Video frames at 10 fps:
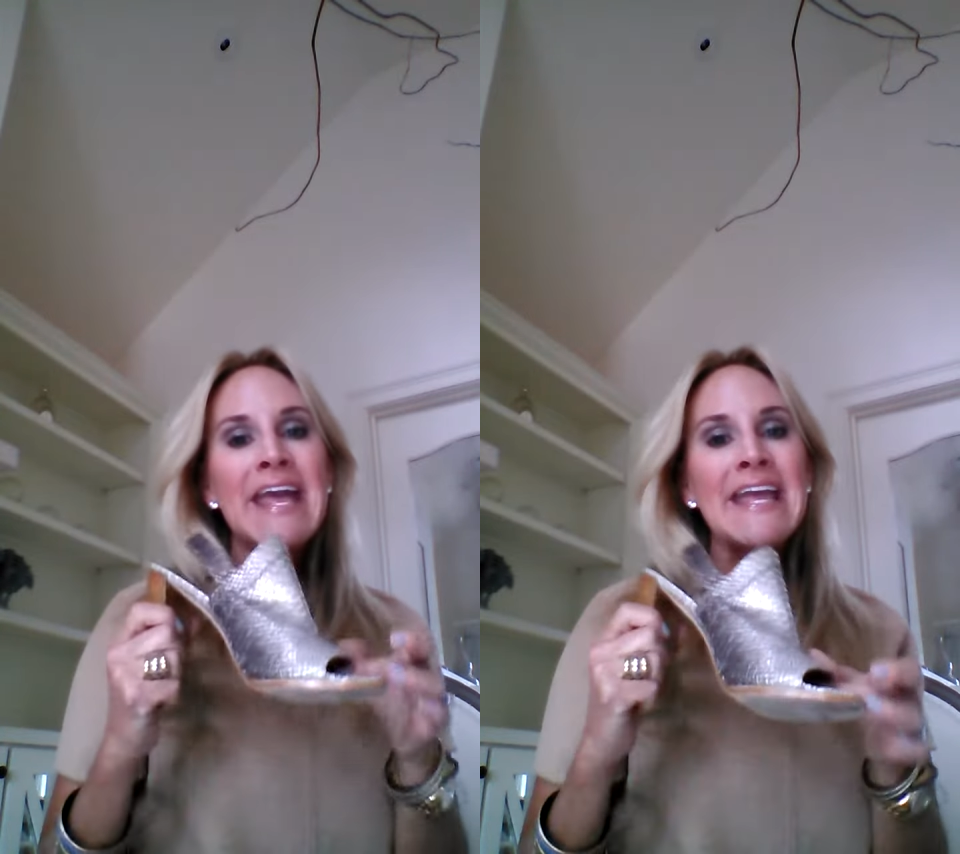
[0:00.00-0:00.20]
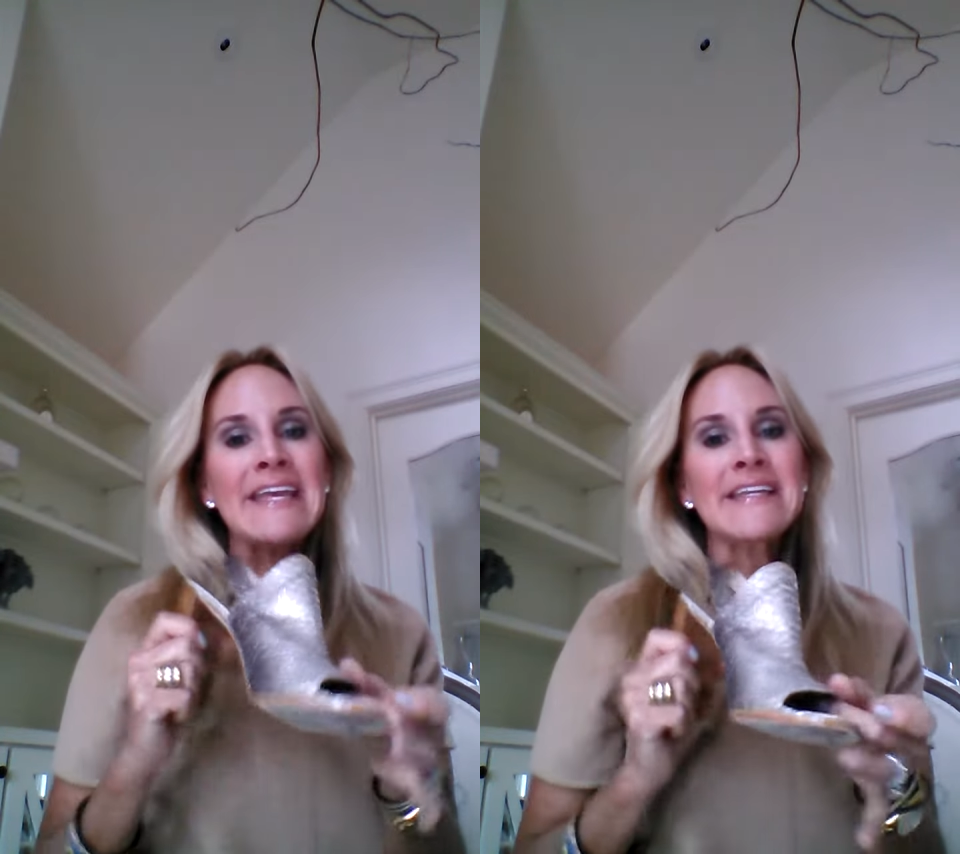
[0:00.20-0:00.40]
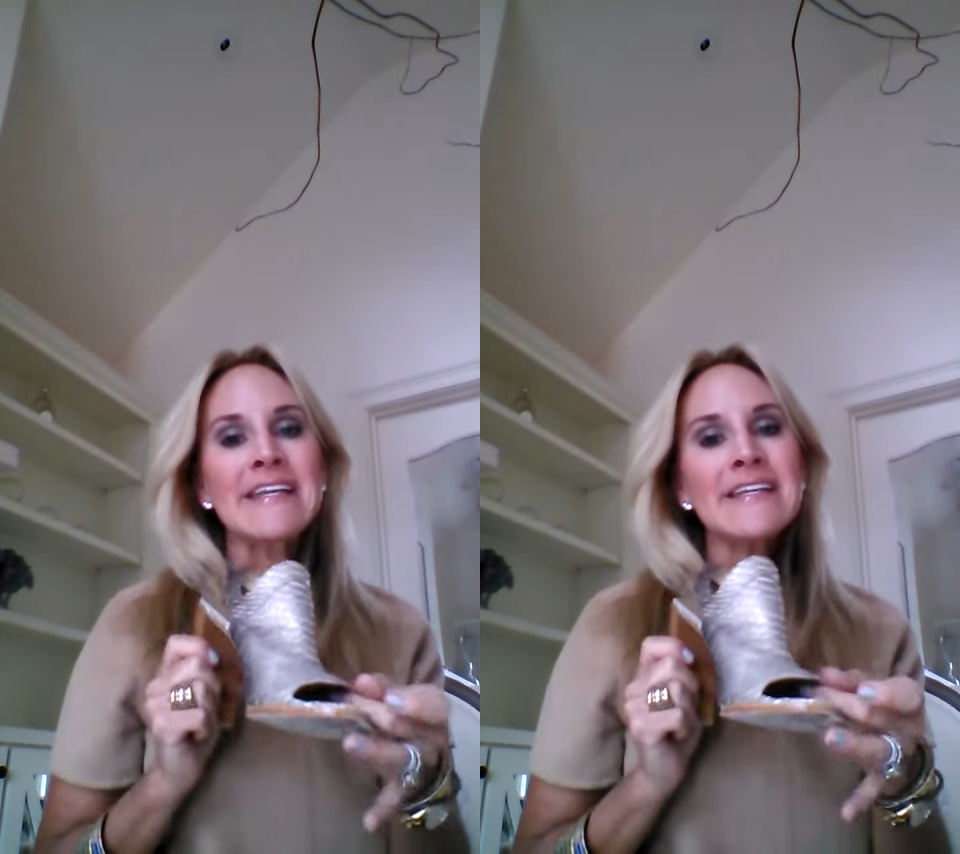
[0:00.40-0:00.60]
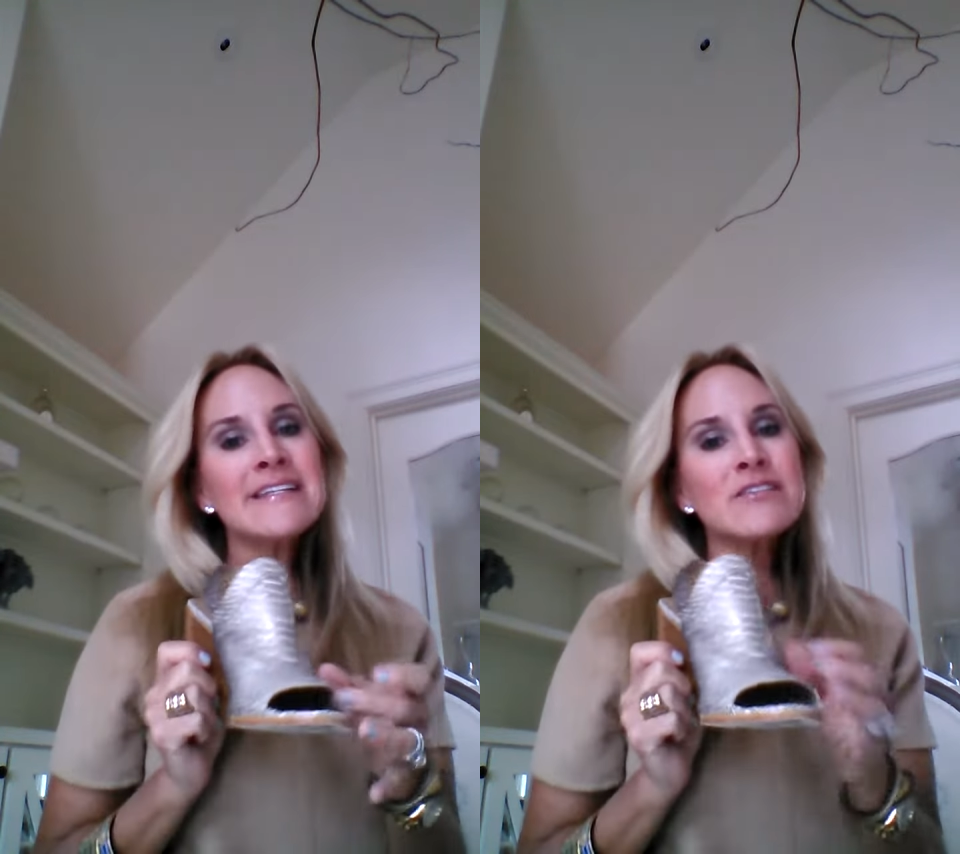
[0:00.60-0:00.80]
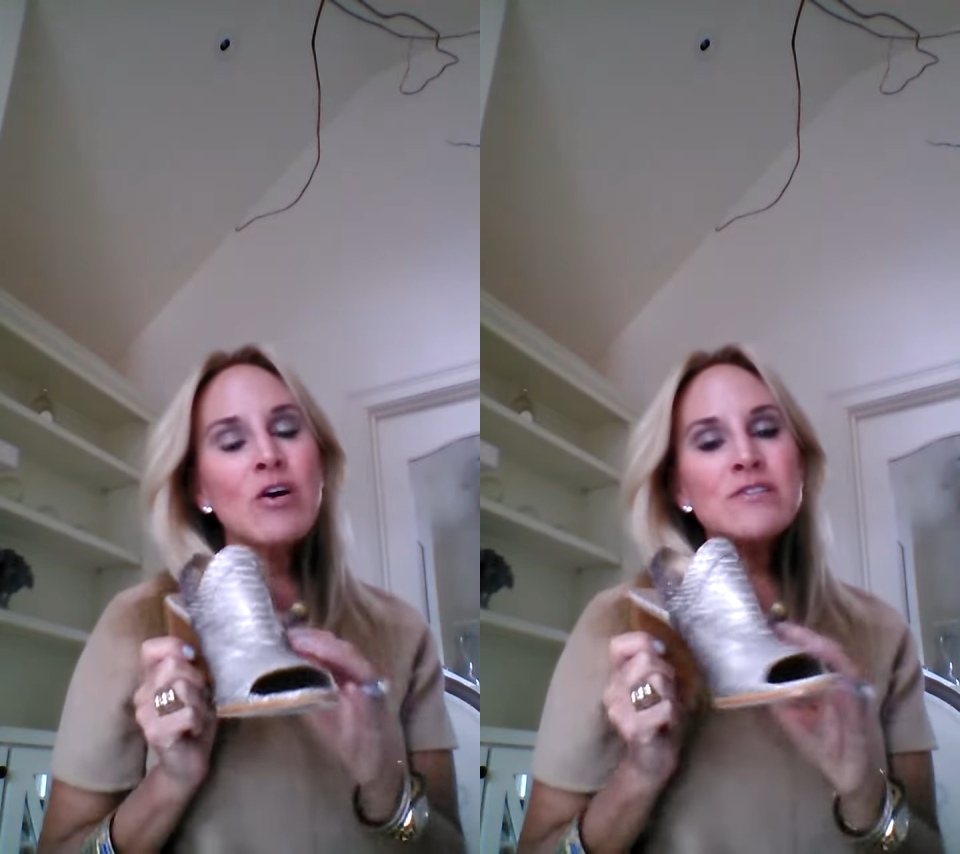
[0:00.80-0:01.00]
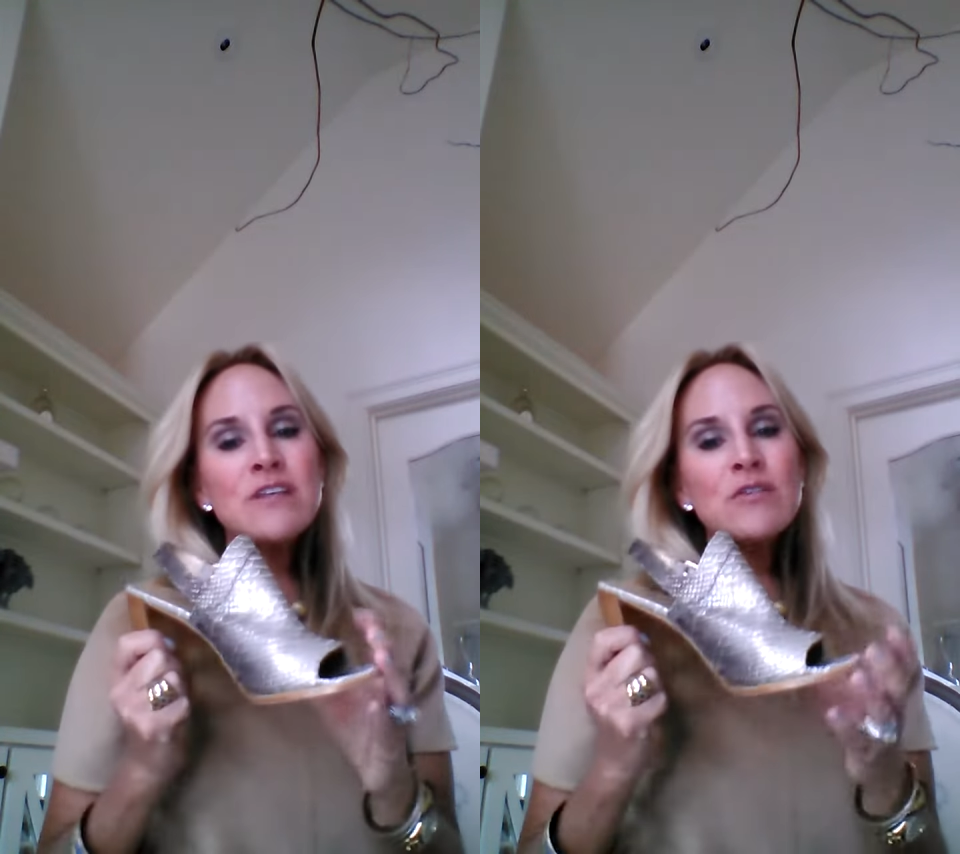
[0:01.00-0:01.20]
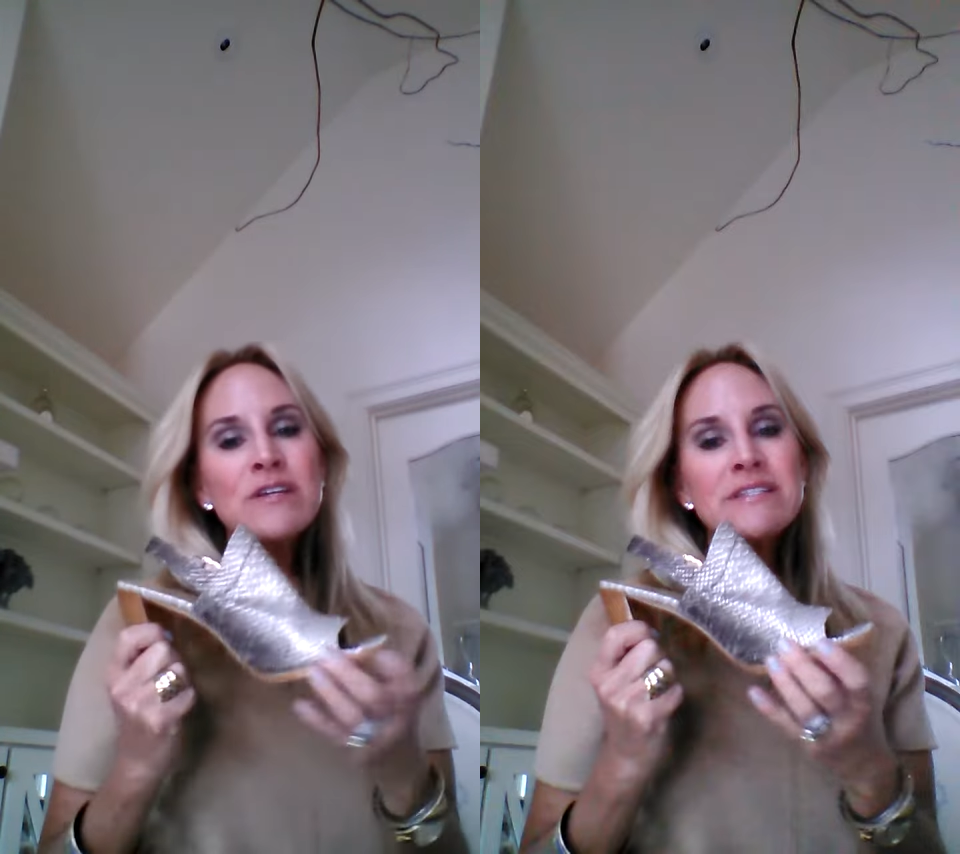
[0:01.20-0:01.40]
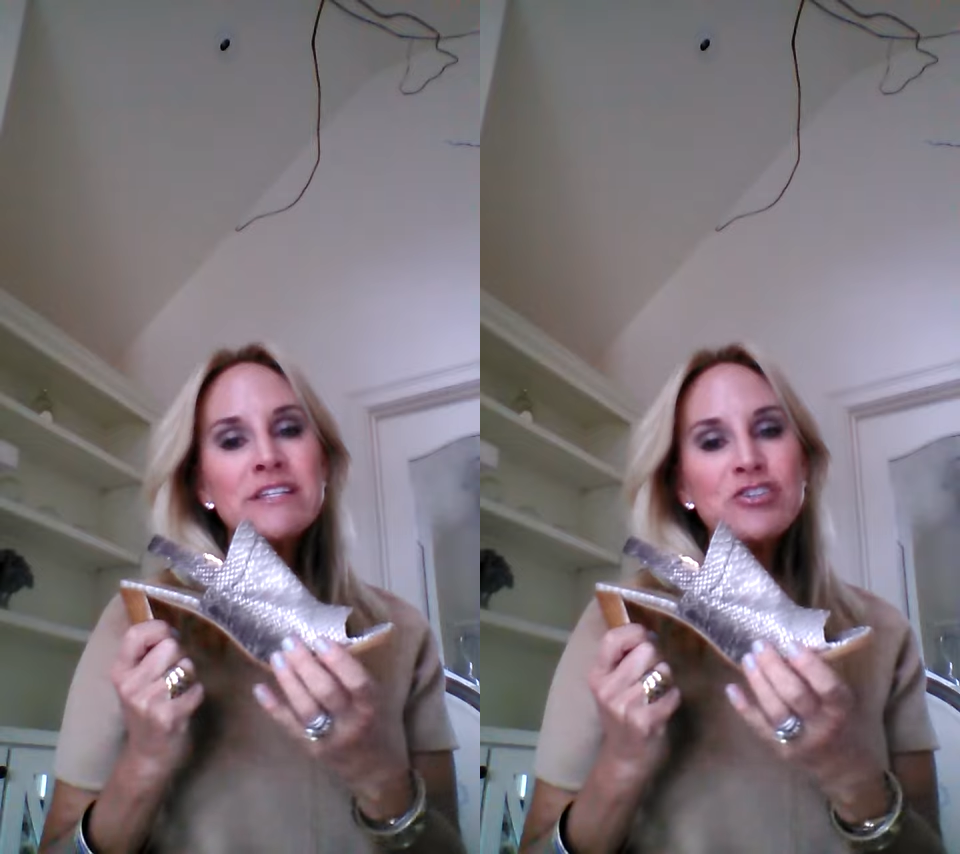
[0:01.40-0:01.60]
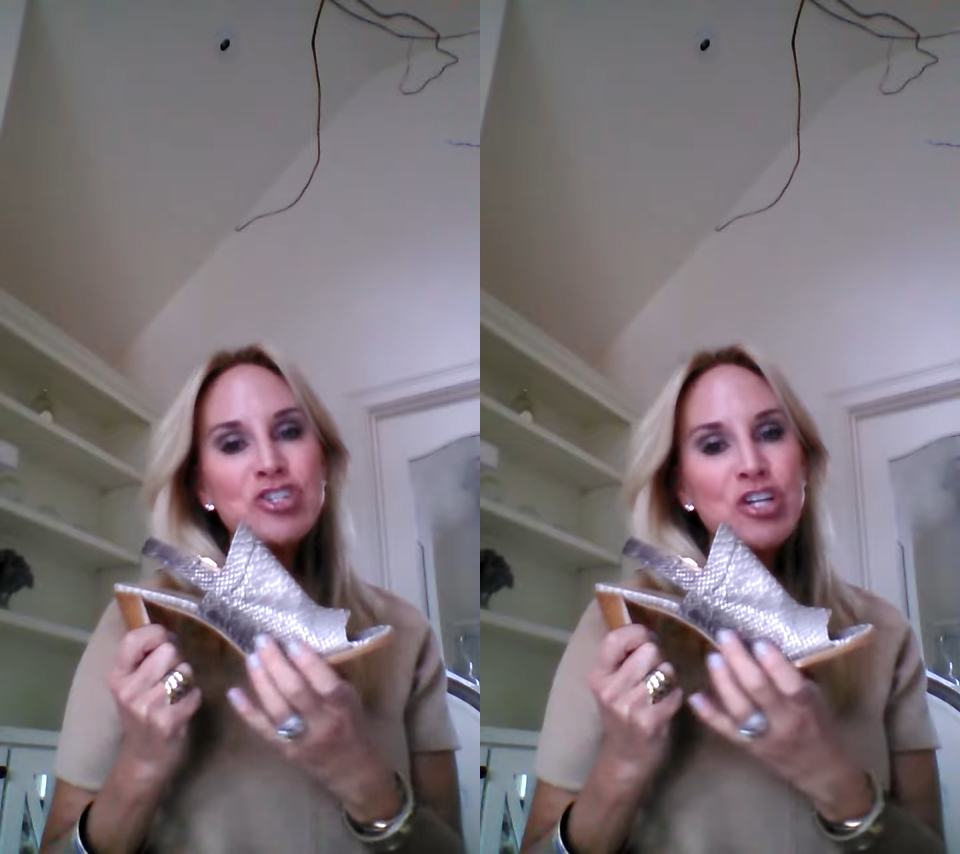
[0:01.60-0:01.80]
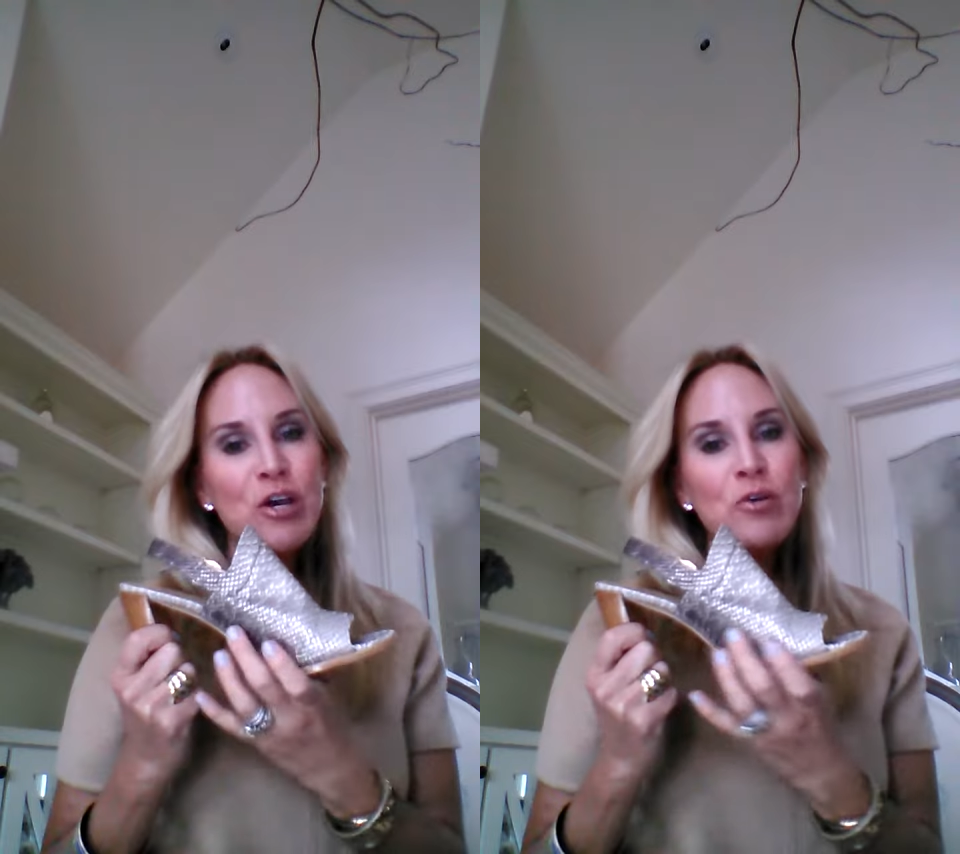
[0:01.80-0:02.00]
And it is also
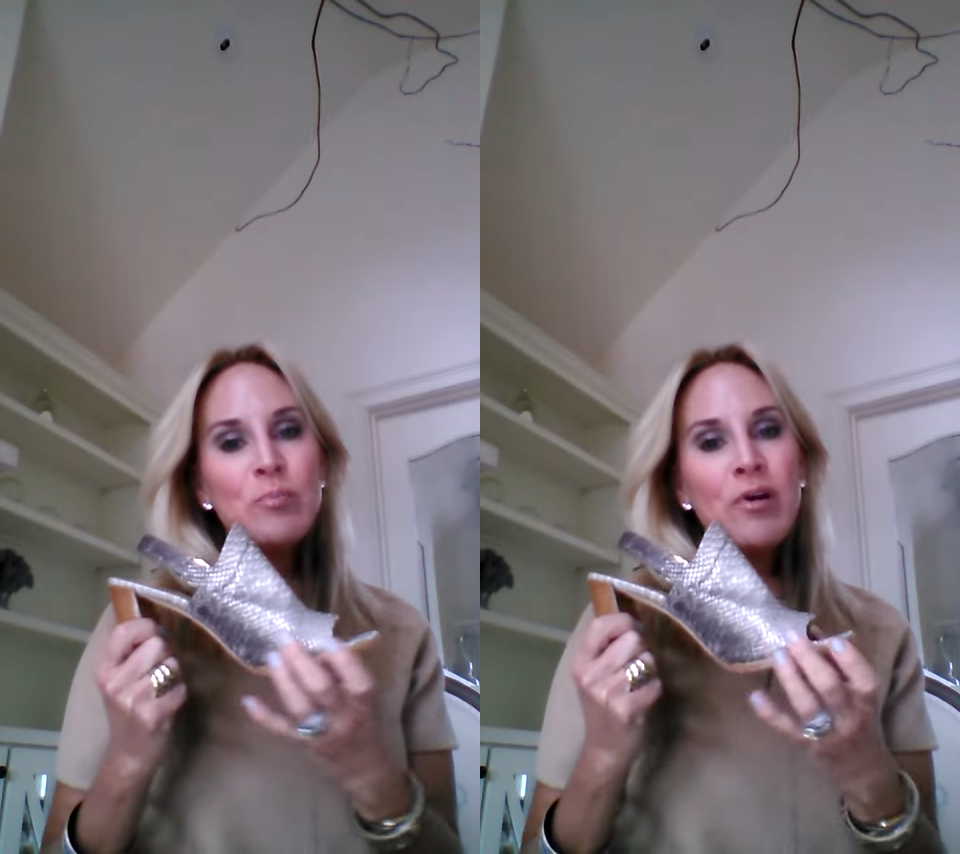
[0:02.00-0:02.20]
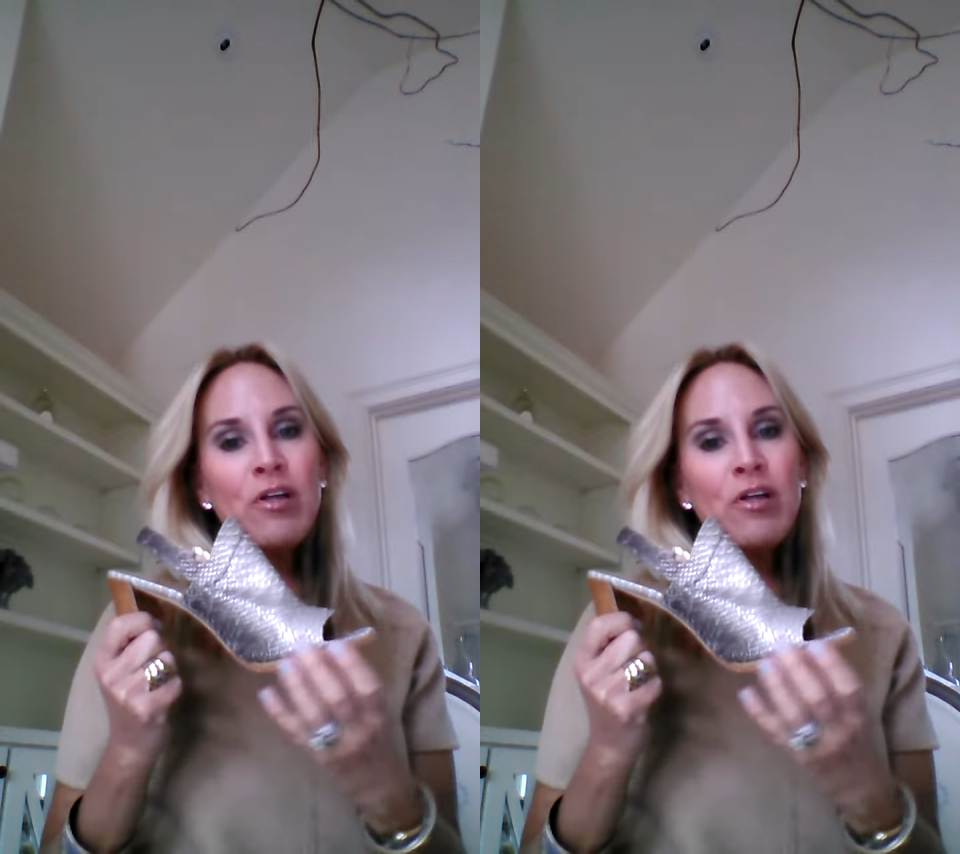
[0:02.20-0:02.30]
considered taupe,